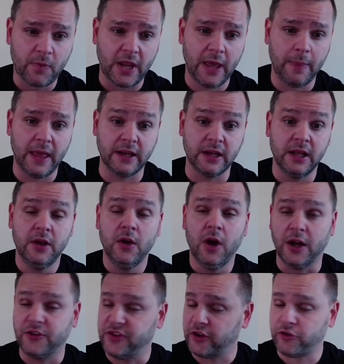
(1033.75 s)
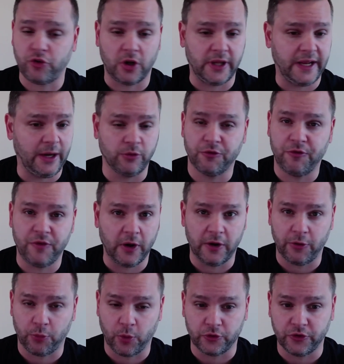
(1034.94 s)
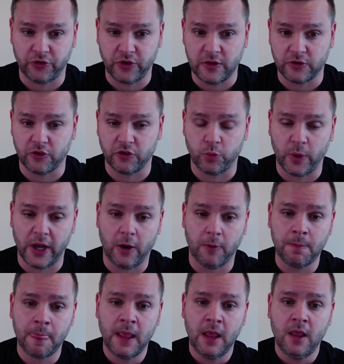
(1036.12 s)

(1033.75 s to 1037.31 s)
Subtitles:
And then additionally, and I was very thrilled to see this as well,